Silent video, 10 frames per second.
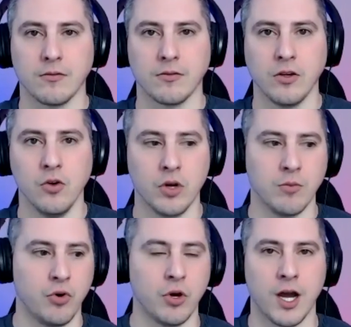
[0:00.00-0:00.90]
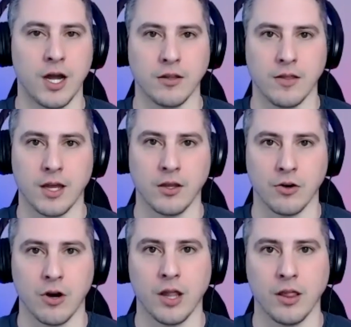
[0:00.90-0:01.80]
you can put on that
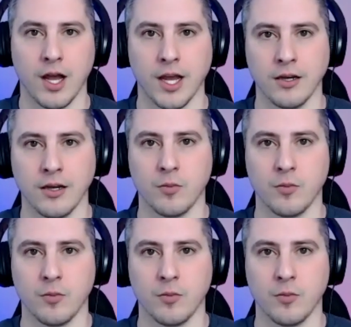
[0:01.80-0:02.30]
you're online in